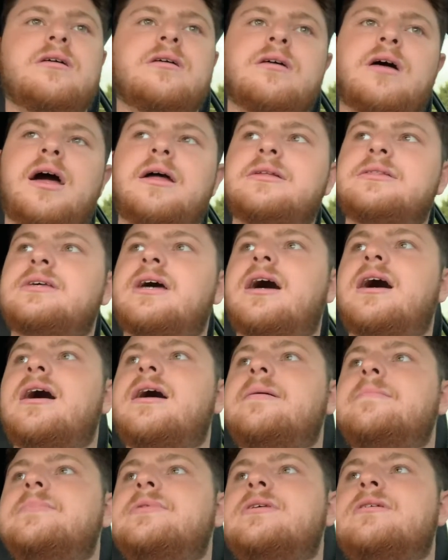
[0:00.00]
at
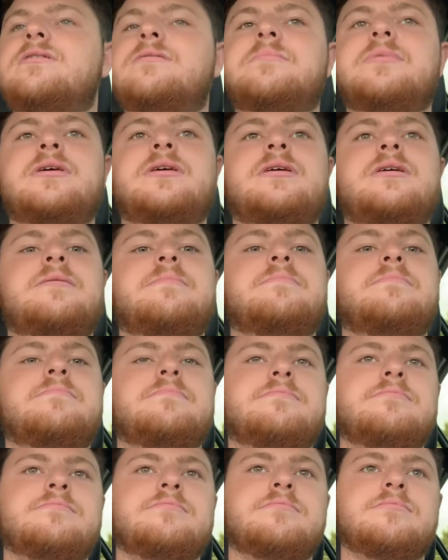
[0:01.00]
times it'll be
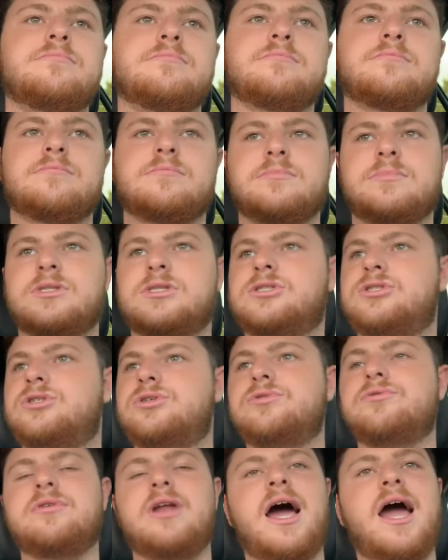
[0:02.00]

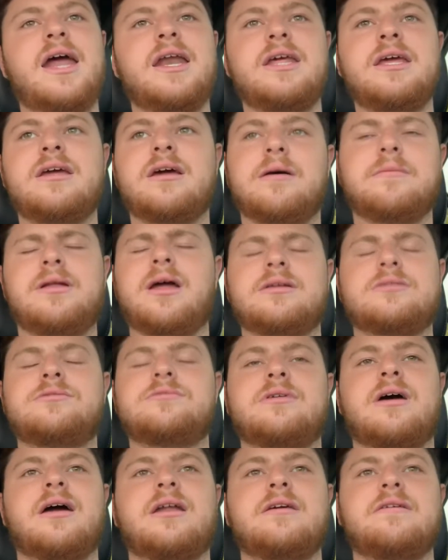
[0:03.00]
290, or not
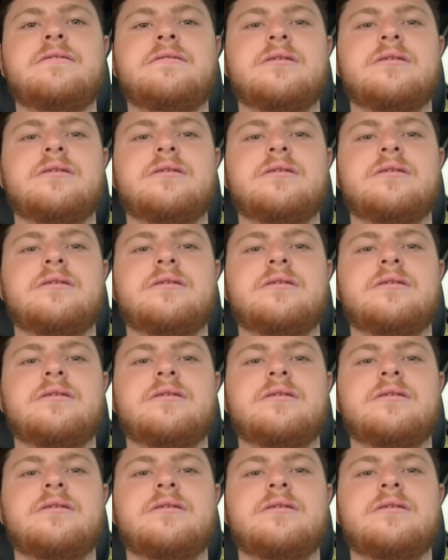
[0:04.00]
290,